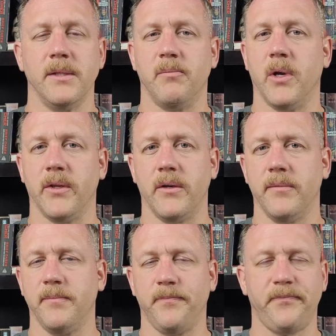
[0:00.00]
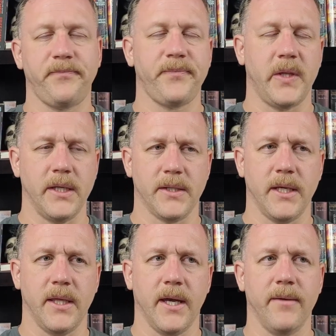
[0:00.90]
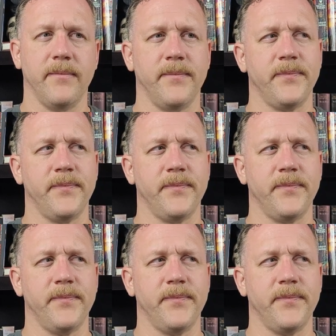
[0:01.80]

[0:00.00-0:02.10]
brother, things like that.